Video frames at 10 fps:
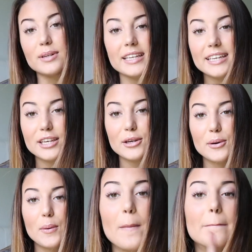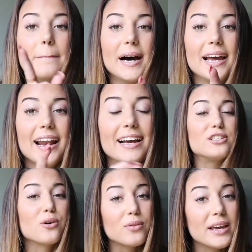really cute, but I
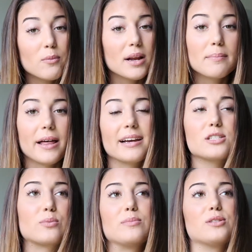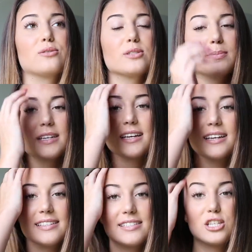don't like wearing black swimsuits
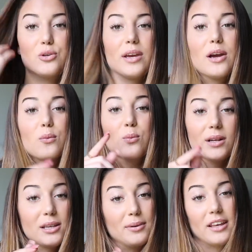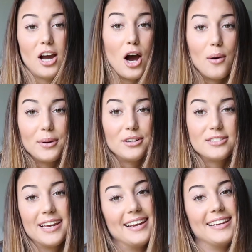because you get really hot when you're
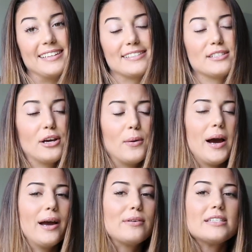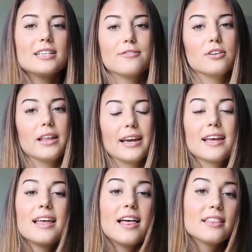tanning, so I always stick for like
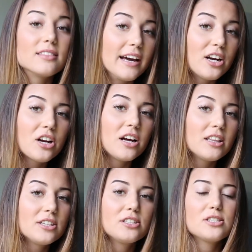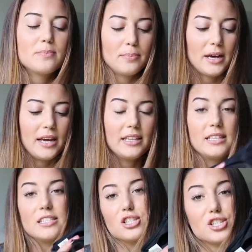lighter colors, but
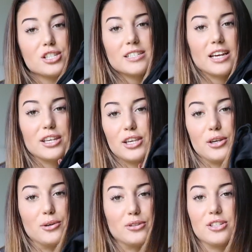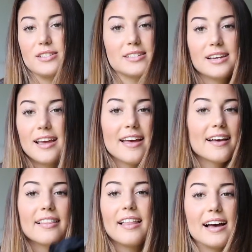this is just a cute, just
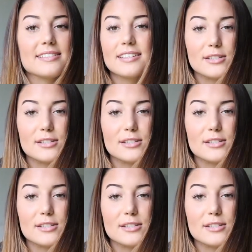classic